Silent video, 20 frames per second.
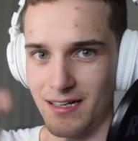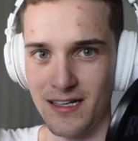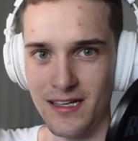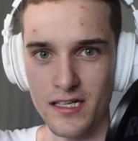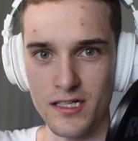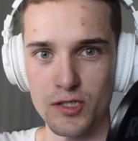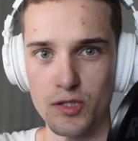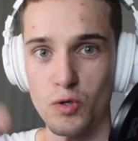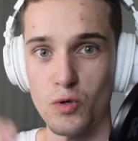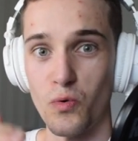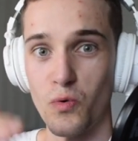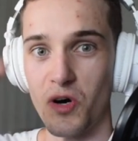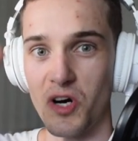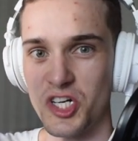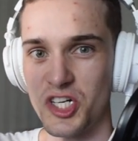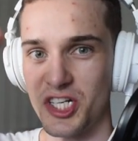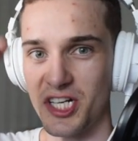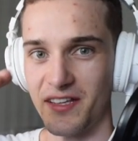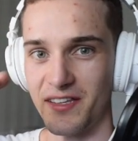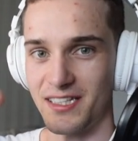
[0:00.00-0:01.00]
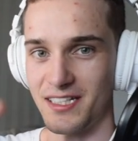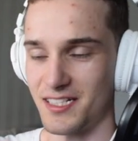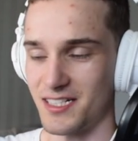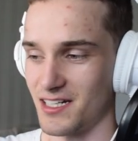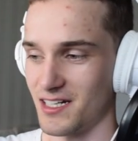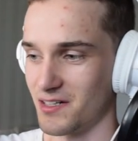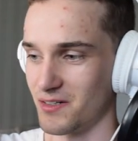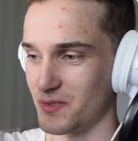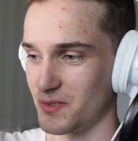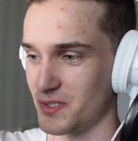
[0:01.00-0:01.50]
squash the
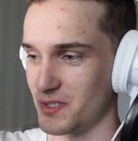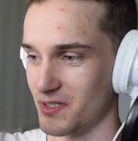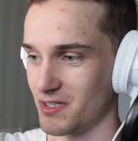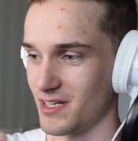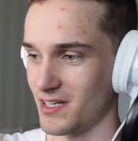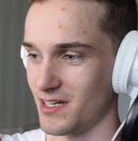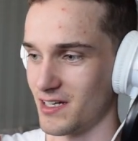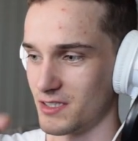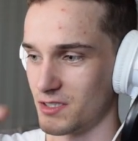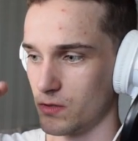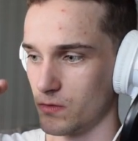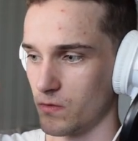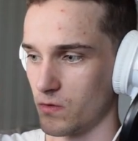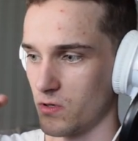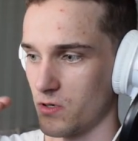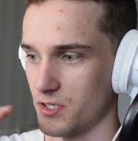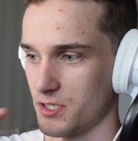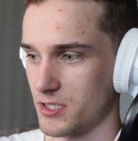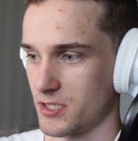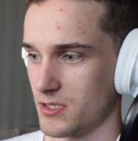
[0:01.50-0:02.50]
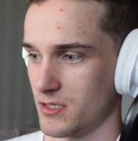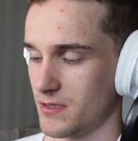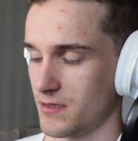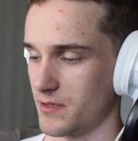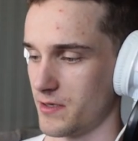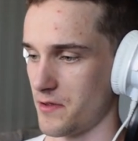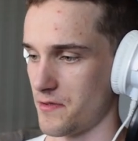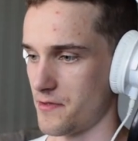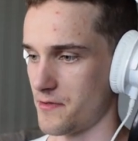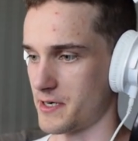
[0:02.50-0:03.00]
sound towards
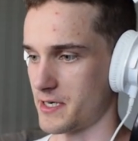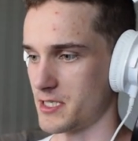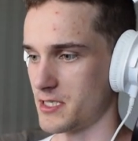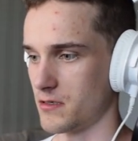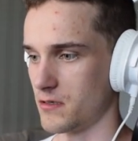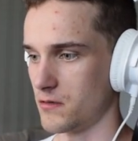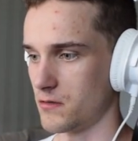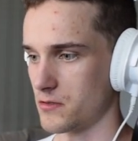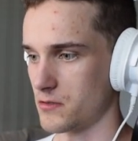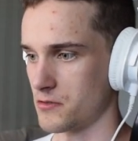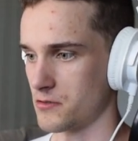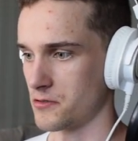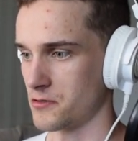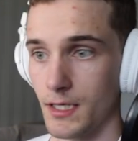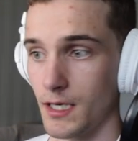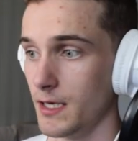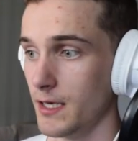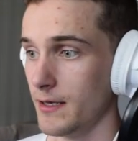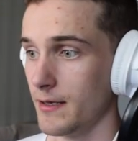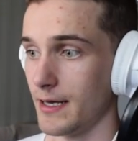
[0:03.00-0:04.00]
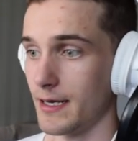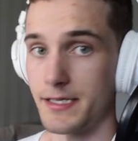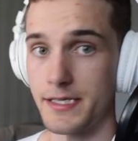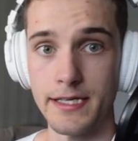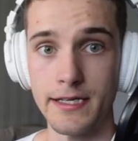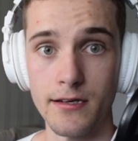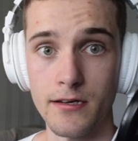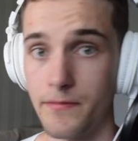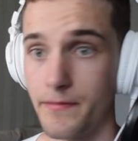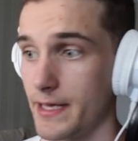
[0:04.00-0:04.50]
the thresholds. And
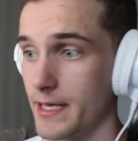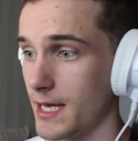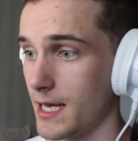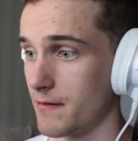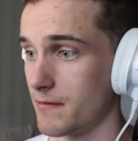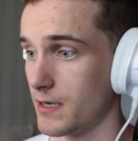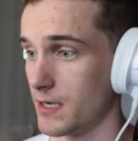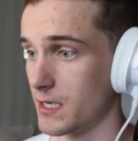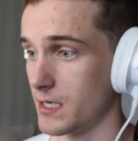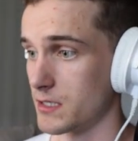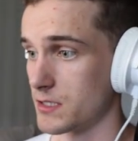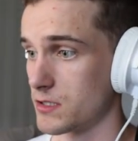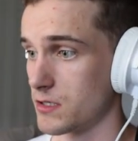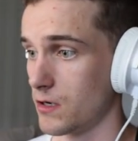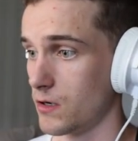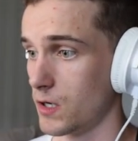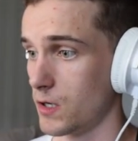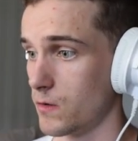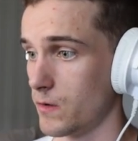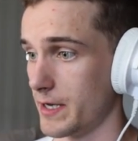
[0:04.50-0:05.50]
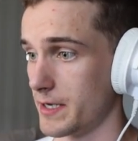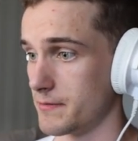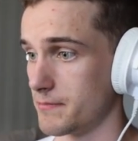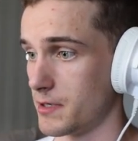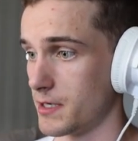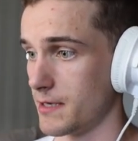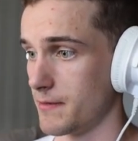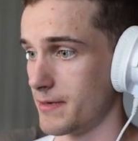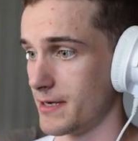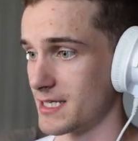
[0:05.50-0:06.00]
here we have a solo and
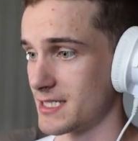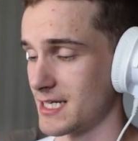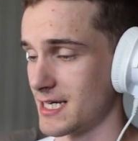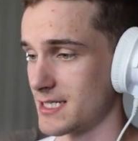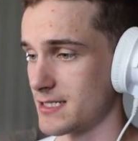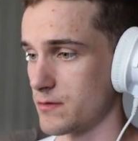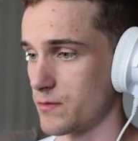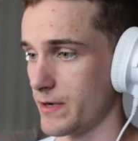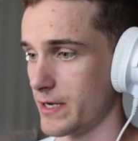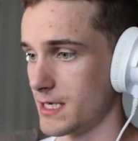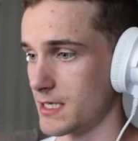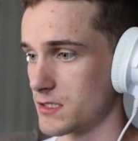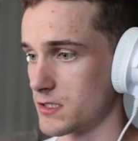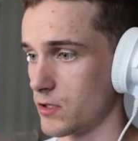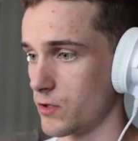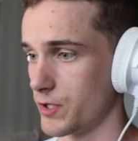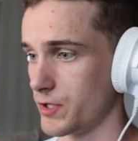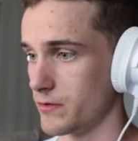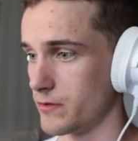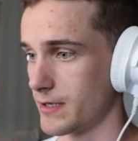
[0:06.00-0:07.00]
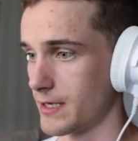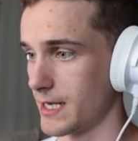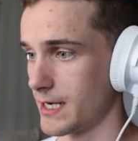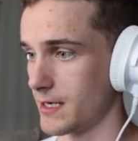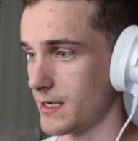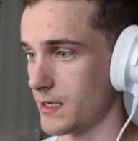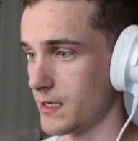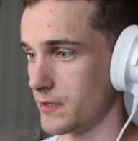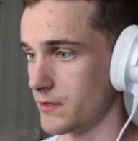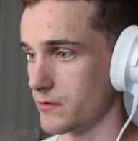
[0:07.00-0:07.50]
bypass as well, so you
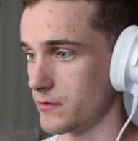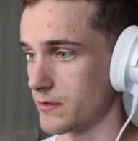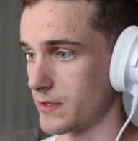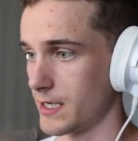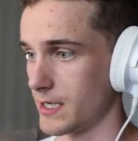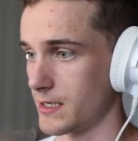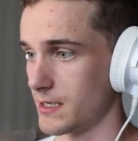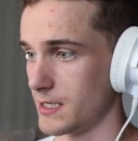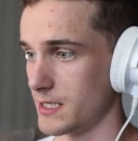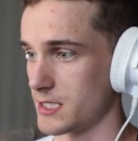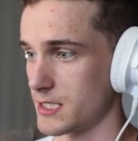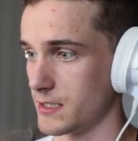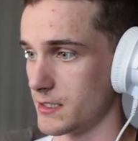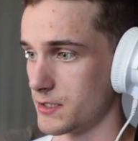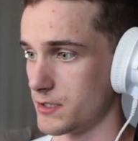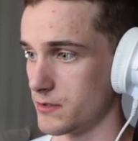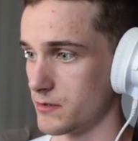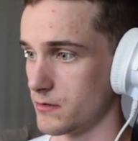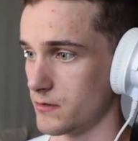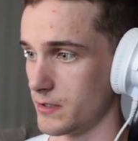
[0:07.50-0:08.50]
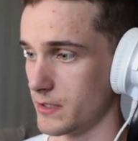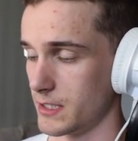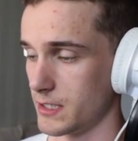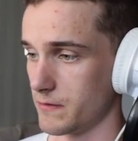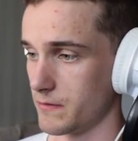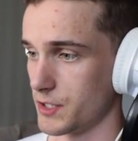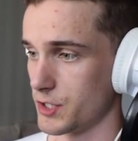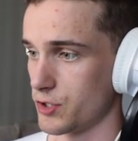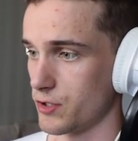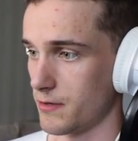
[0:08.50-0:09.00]
can listen to
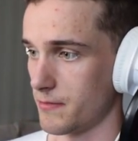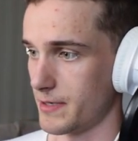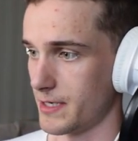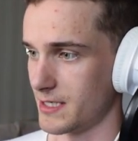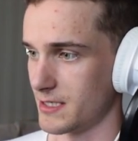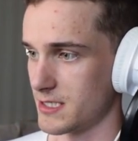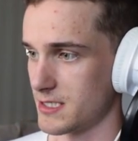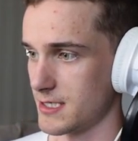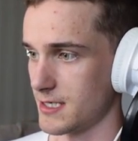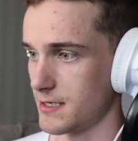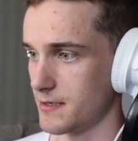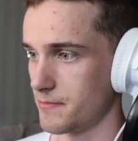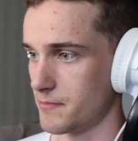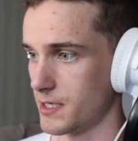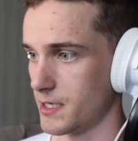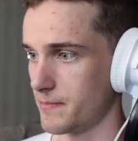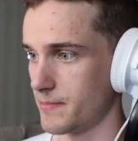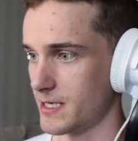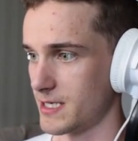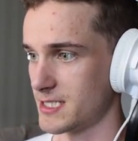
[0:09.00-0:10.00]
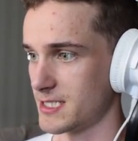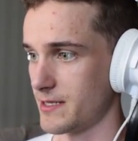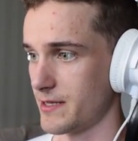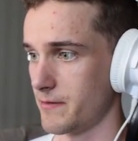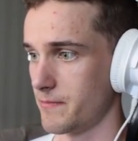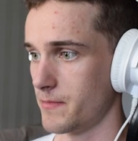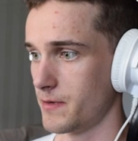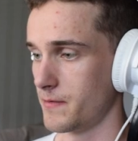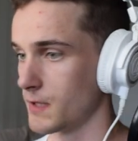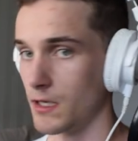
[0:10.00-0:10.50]
individual bands and bypass
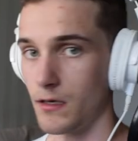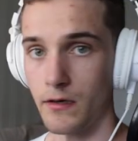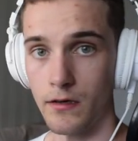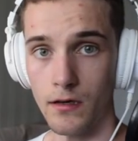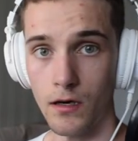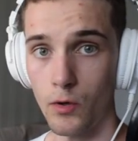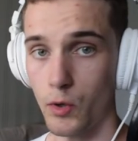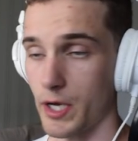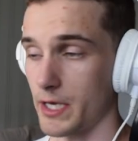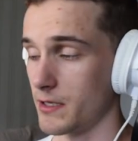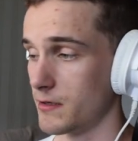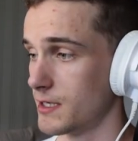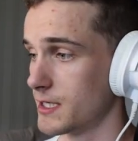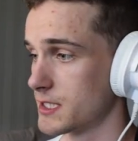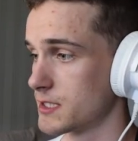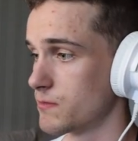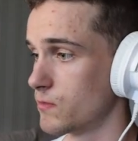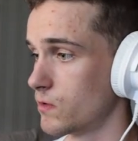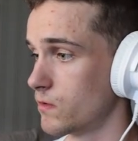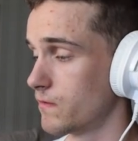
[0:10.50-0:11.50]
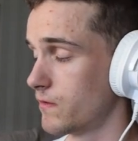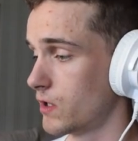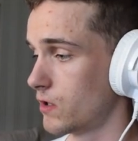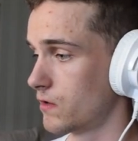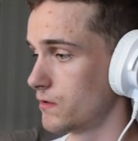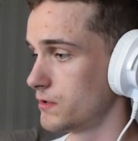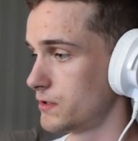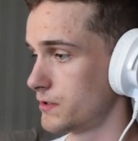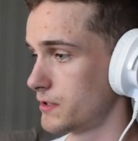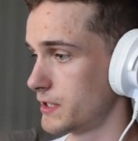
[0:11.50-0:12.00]
them. Okay, let's move
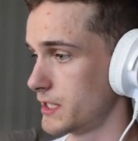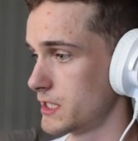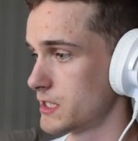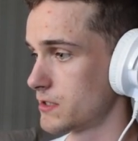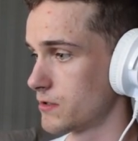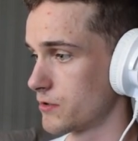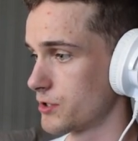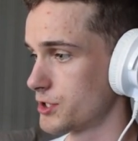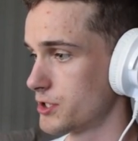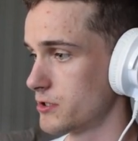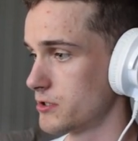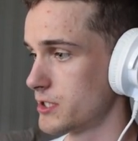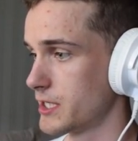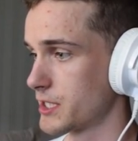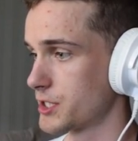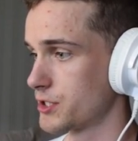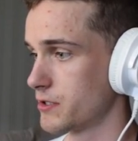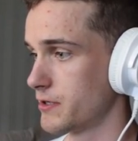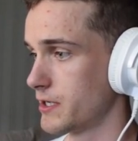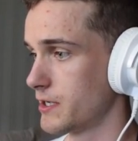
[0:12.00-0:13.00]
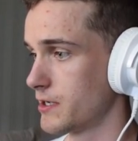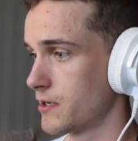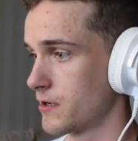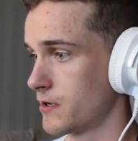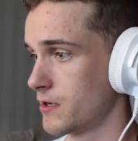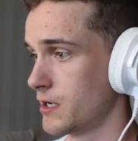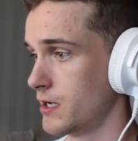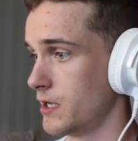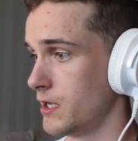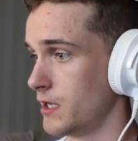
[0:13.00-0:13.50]
on to the distortion section
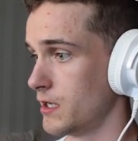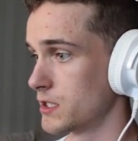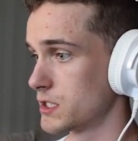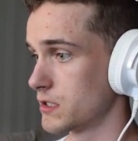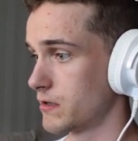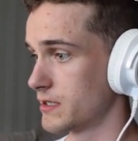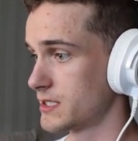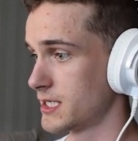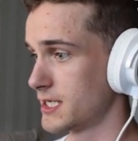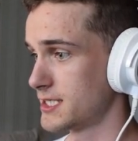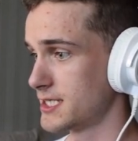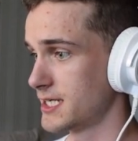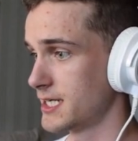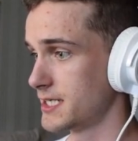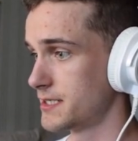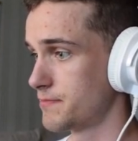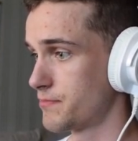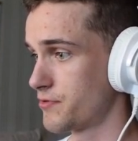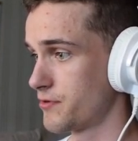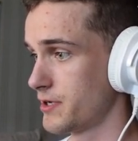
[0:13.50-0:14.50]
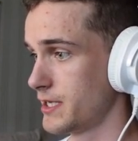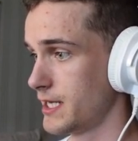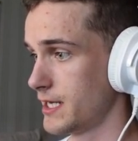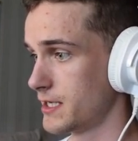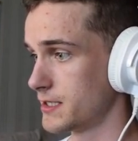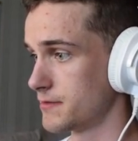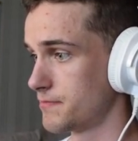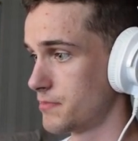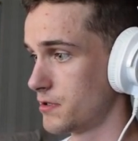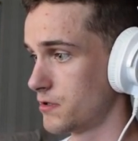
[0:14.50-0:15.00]
here. So as I said, pre
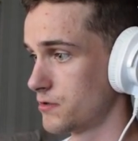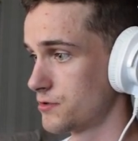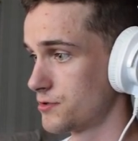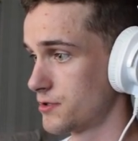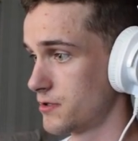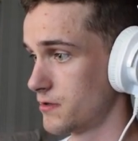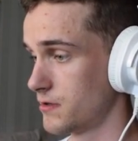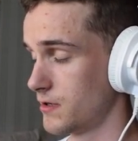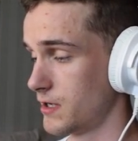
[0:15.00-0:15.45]
and post,